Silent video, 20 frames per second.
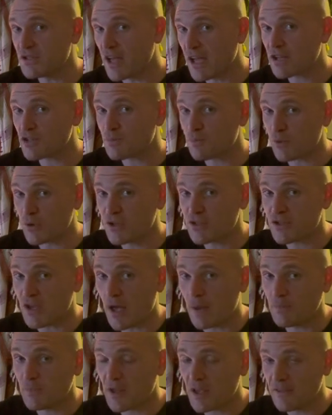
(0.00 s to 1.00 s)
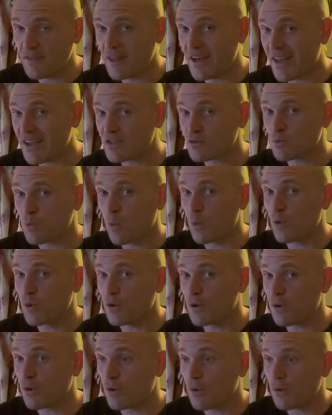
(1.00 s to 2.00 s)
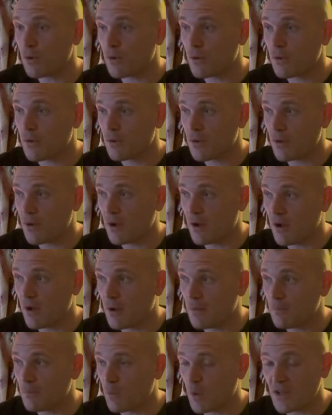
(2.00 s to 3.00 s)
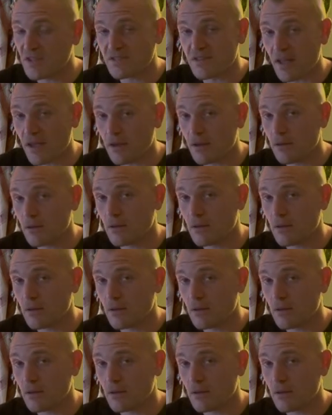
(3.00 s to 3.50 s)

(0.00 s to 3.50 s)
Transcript: next precept in the next Warrior uh, Wednesday.